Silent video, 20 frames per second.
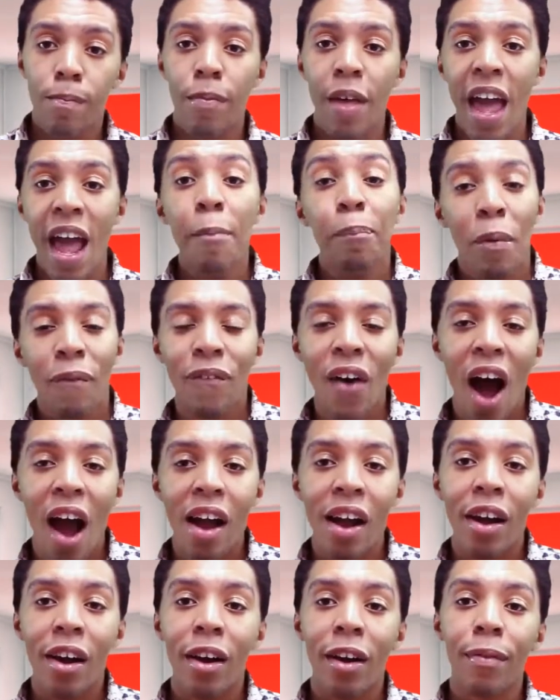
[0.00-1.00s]

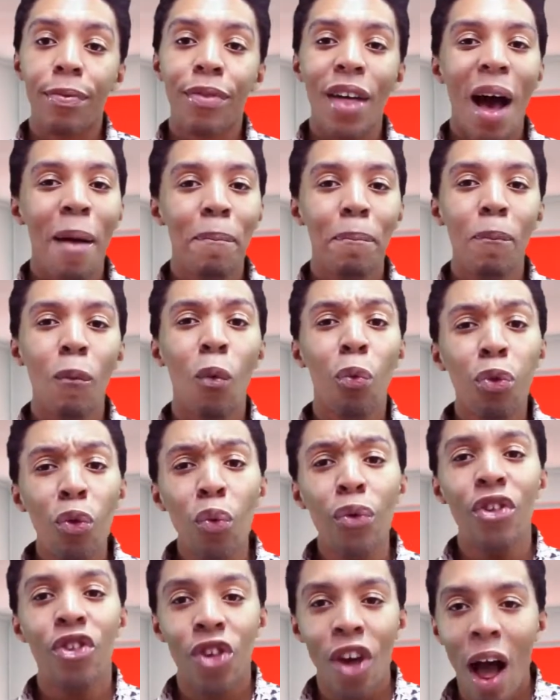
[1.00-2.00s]
amplifier that will do
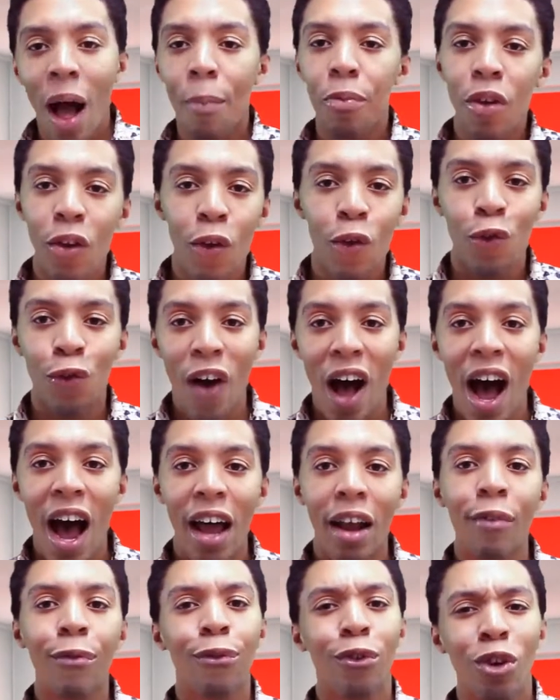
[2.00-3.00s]
the job just
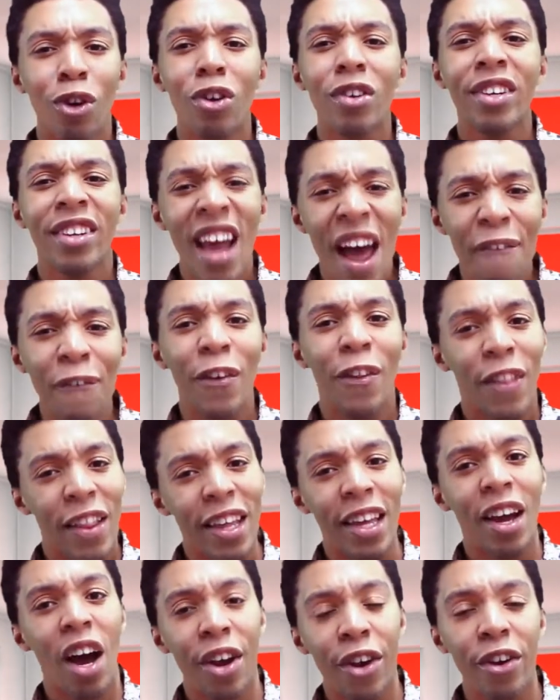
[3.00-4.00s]
fine for
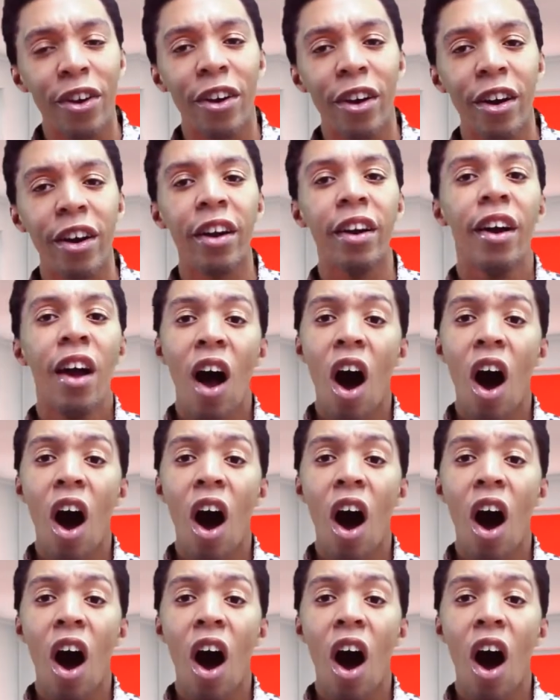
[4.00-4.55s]
definitely under